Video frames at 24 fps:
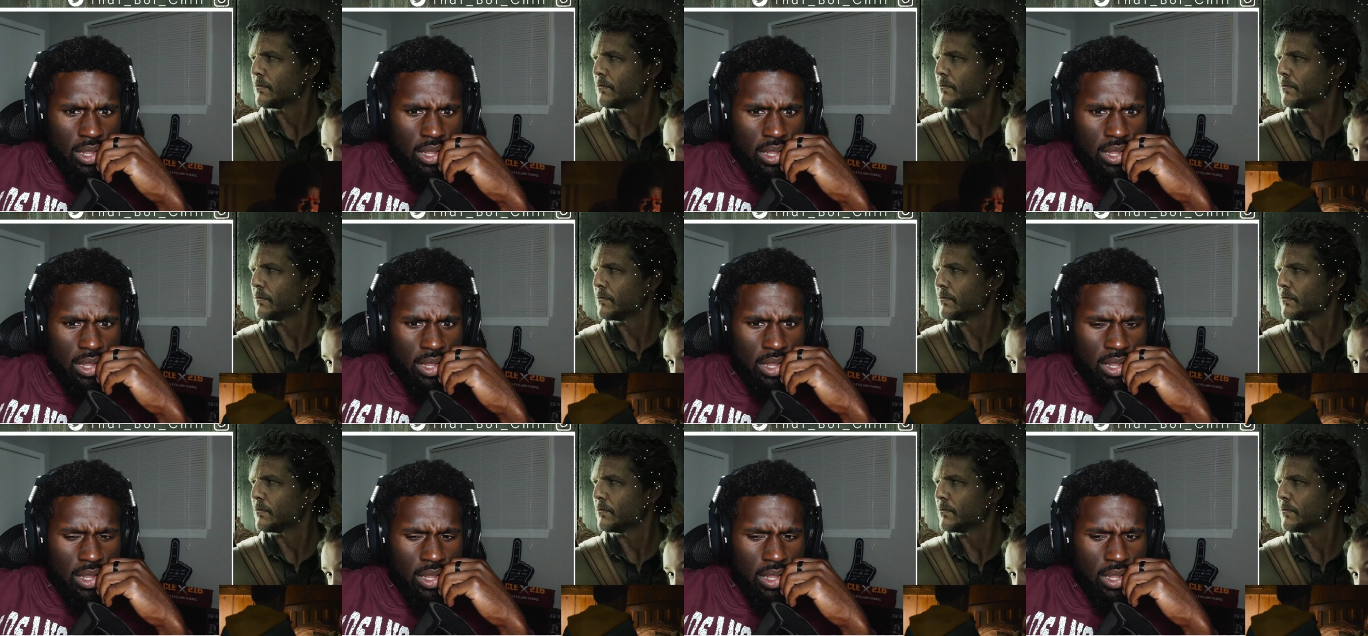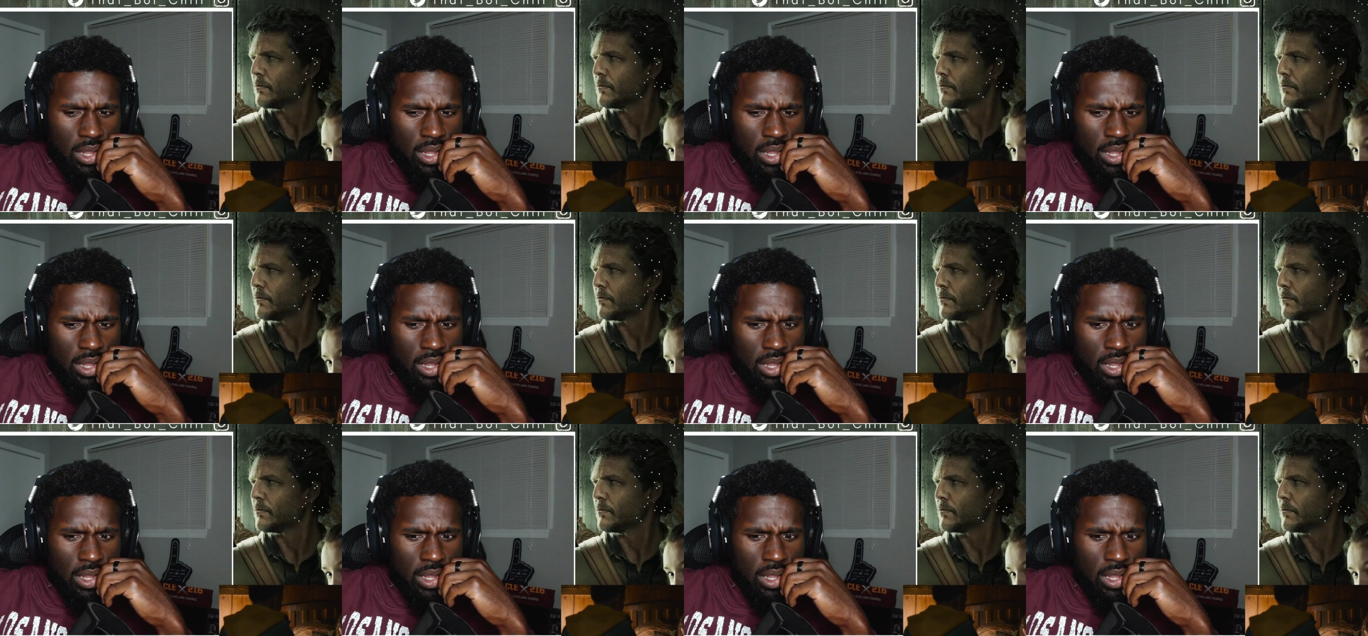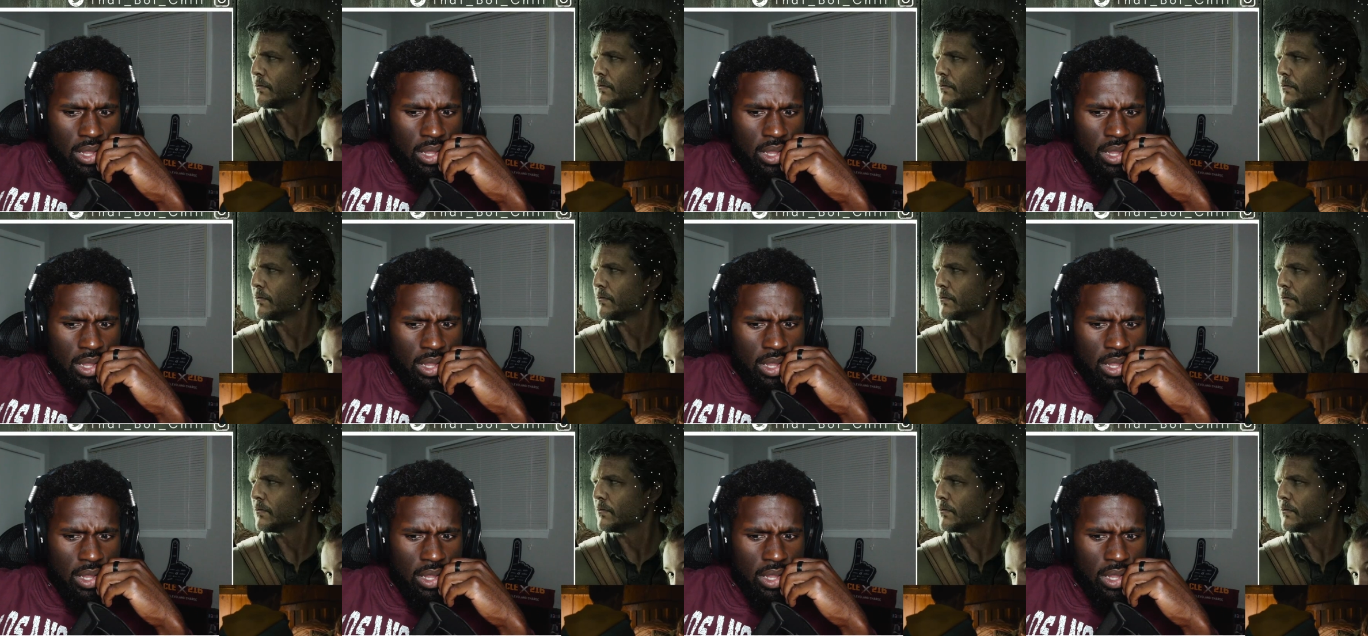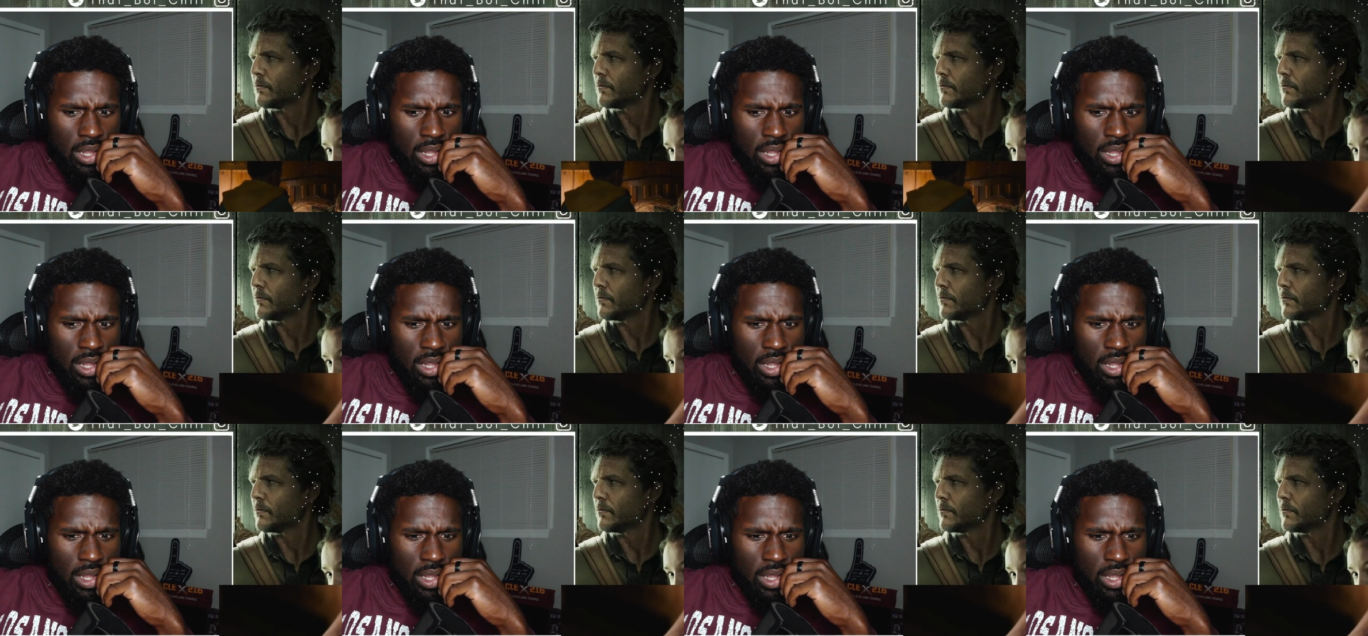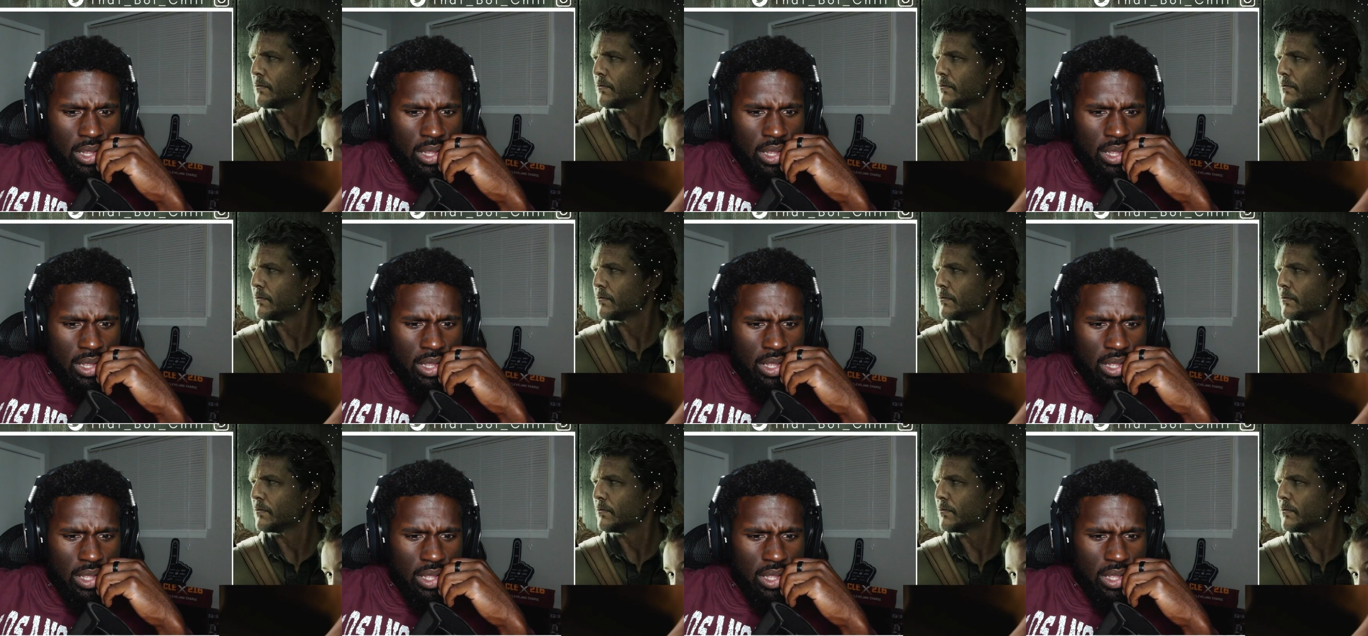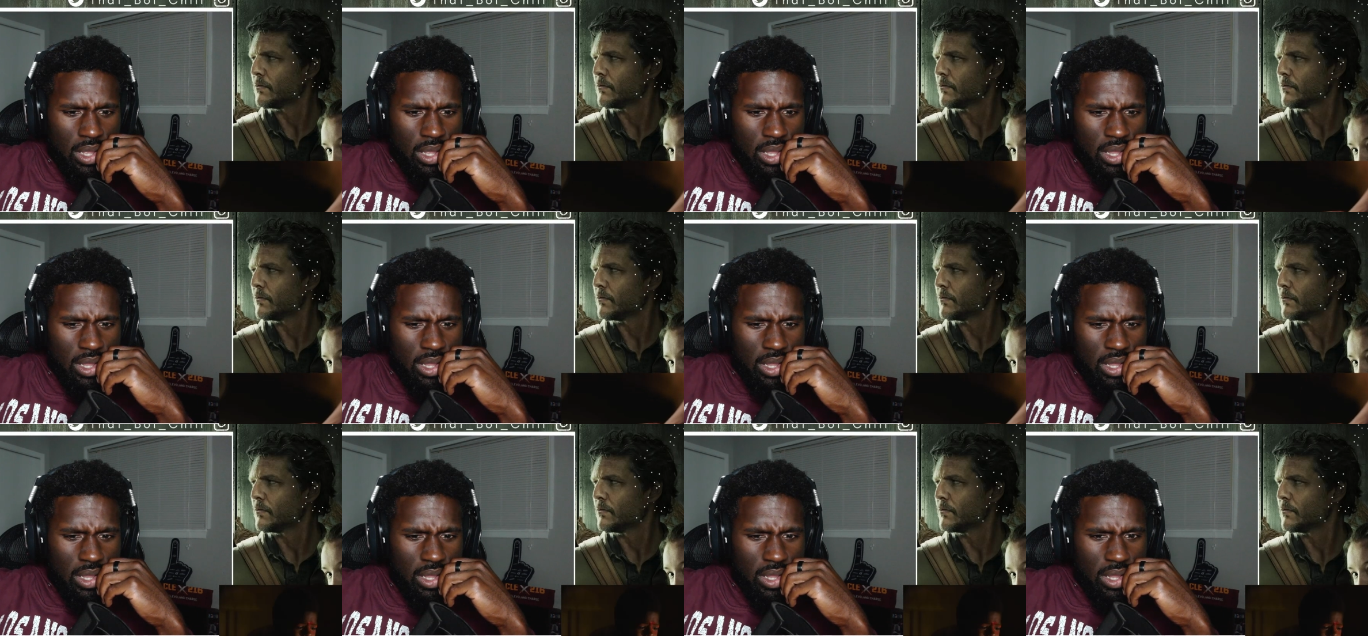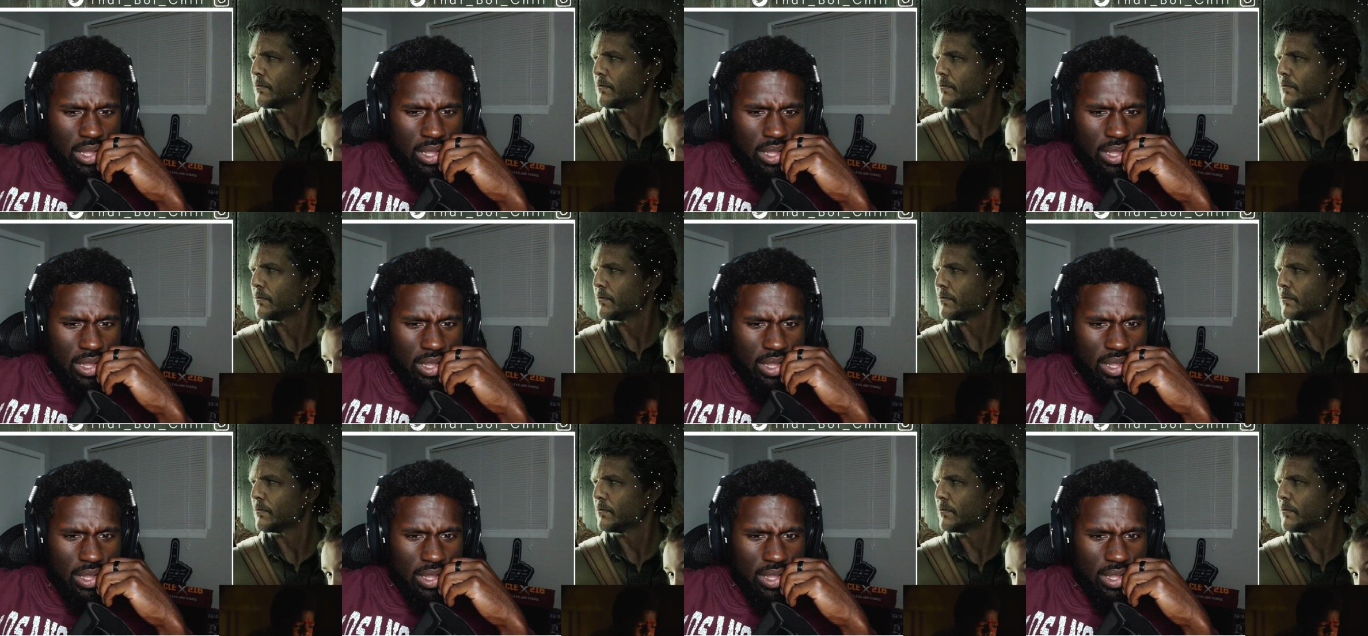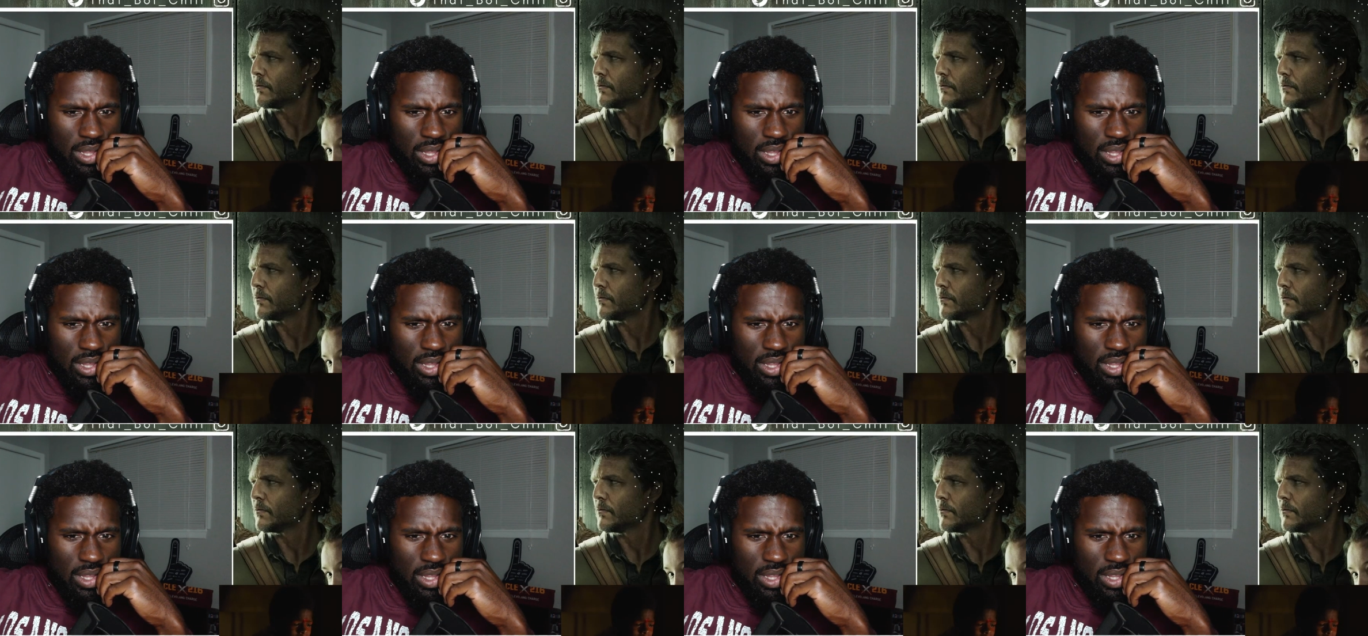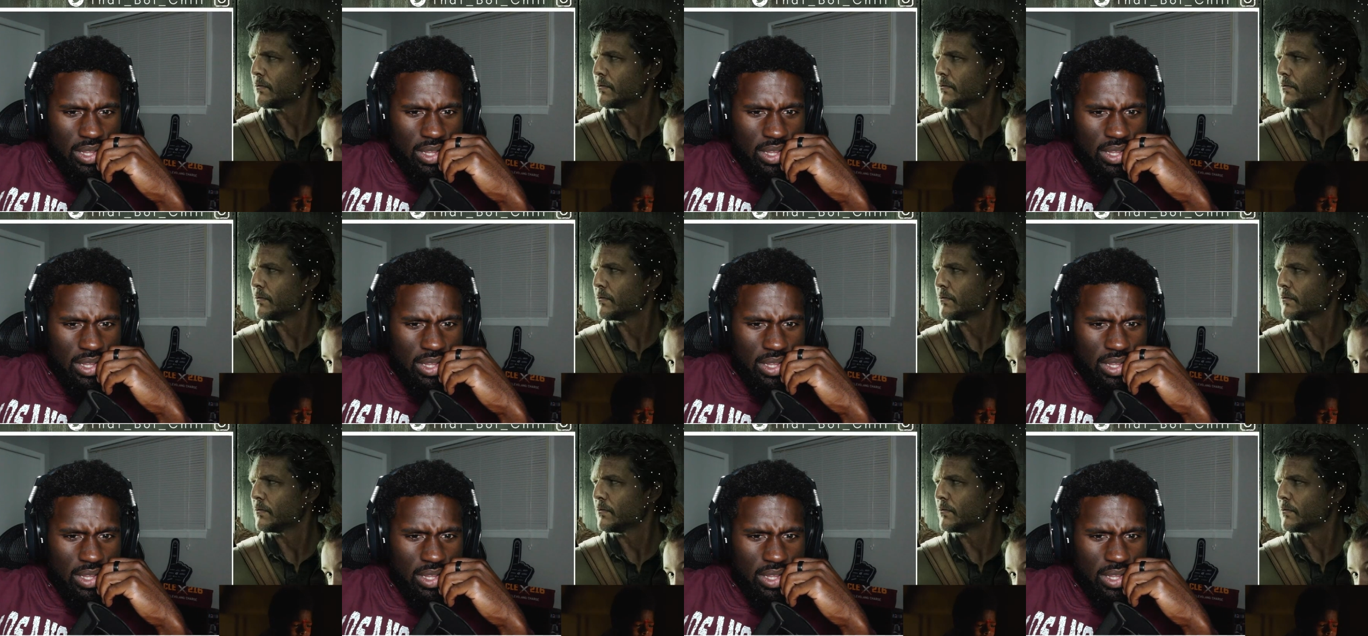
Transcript: Nobody speaks.